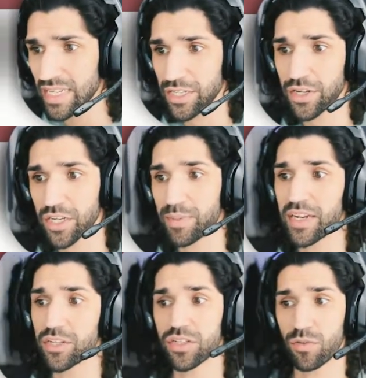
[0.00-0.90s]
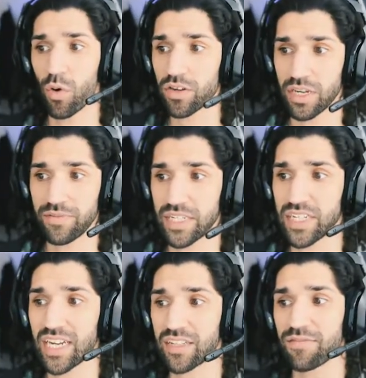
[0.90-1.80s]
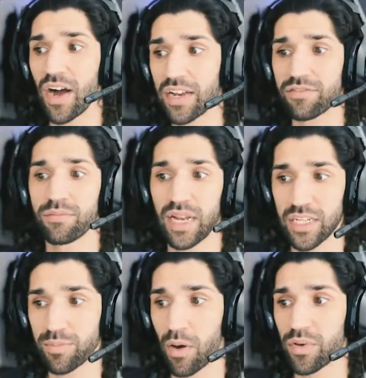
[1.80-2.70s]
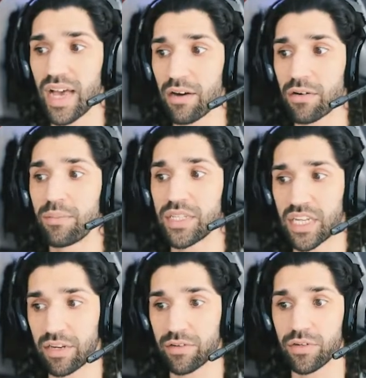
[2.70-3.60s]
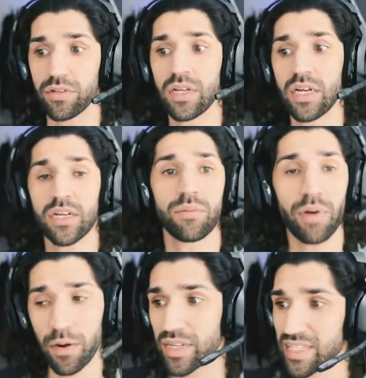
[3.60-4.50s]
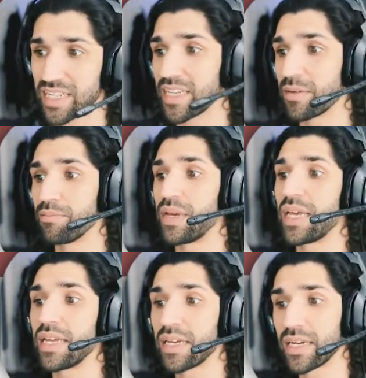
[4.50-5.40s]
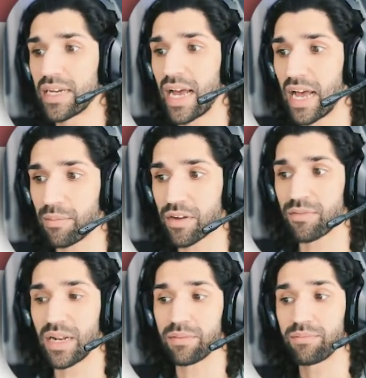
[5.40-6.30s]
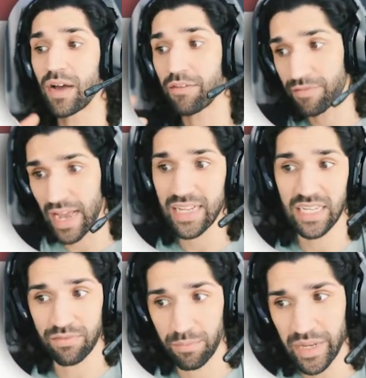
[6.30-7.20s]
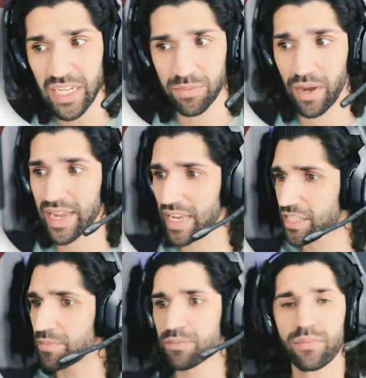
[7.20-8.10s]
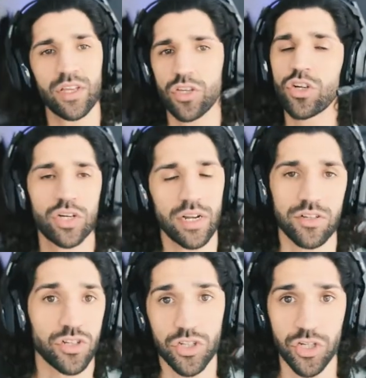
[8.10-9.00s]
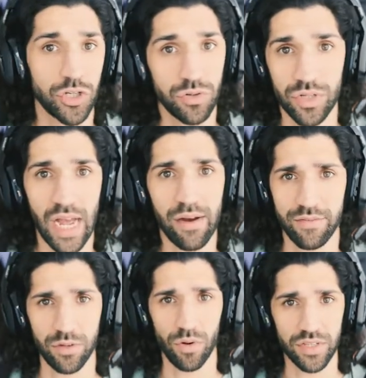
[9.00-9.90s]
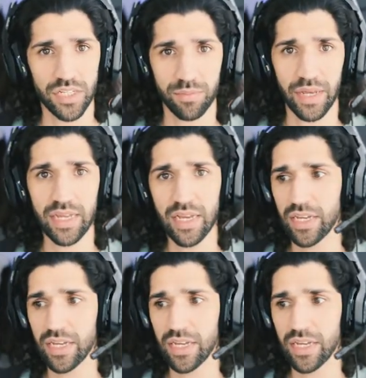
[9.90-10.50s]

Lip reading: You can expend a use of your wild shape feature to cast a find familiar spell without material components, and it can be a fae instead of a beast, but I guess you can kind of just choose however you want this to be.